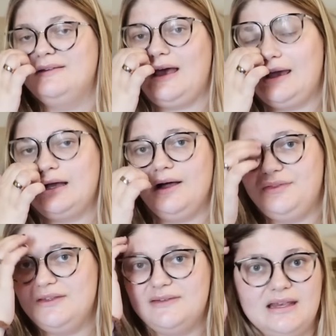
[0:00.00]
because I
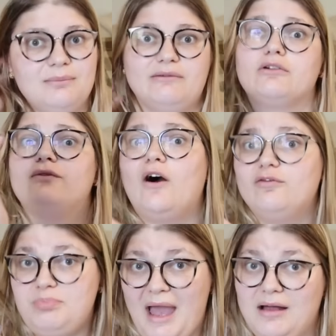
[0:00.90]
got this in my
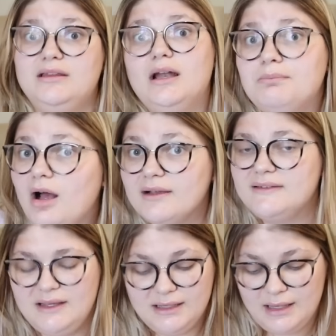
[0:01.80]
Revolve pallet
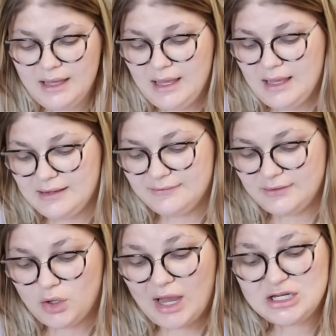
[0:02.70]
unboxing. And
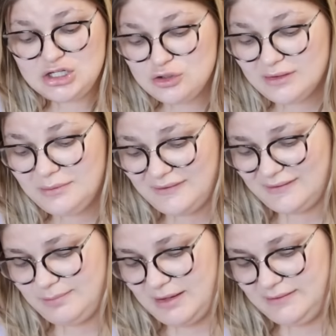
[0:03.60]
so I knew that it was
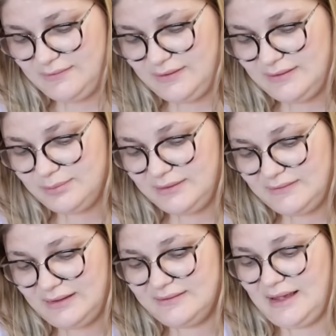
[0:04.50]
expensive. This one's
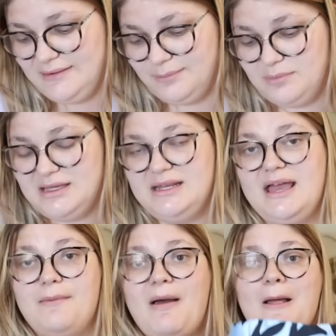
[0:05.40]
in a size
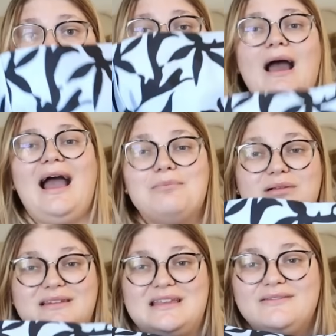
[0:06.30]
medium. I
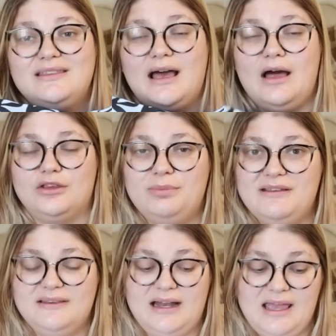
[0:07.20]
believe that the other
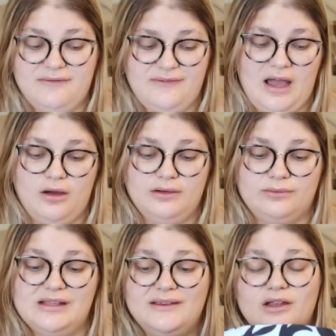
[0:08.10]
piece that I had found
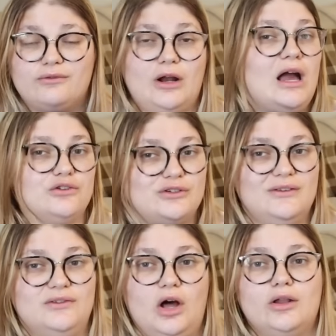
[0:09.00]
retailed for hundreds
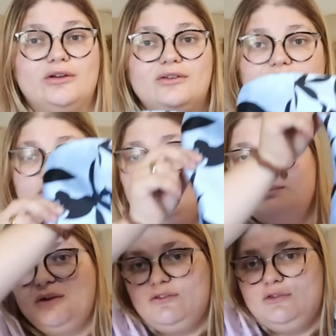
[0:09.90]
of dollars. So
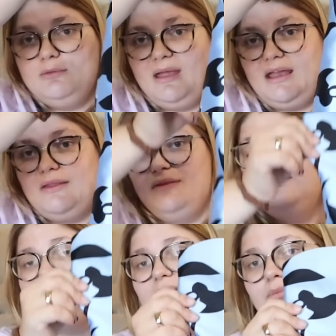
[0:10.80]
I'm assuming
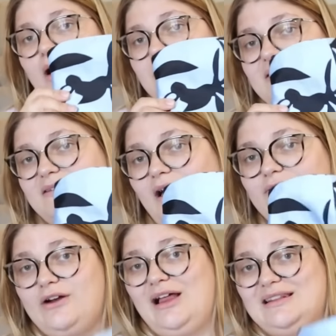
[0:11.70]
this can probably sell
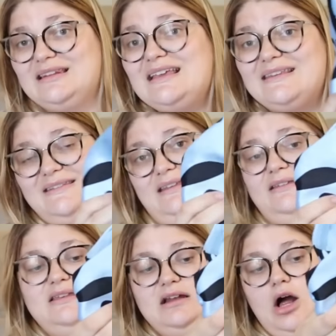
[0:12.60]
for at least
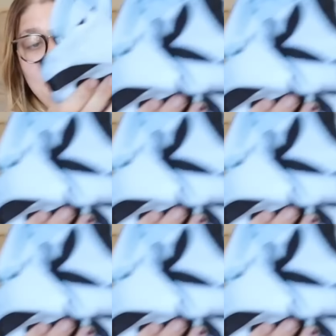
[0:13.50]
$60.